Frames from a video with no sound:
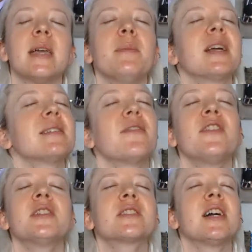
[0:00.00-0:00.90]
and because it
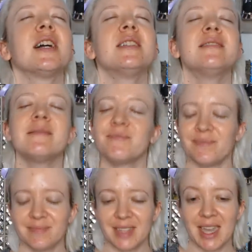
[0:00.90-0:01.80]
feels good.
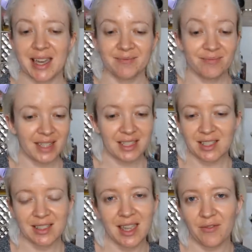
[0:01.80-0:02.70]
Yeah,
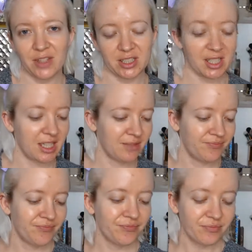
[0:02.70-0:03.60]
it feels good.
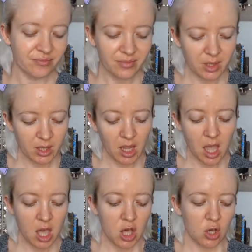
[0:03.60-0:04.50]

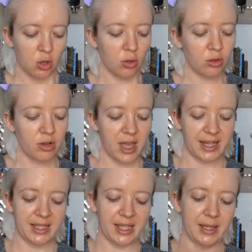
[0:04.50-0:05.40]

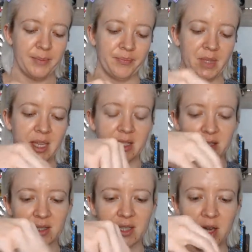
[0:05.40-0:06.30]
Alrighty,
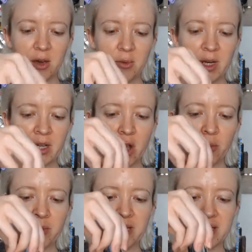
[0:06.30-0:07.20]
so when you open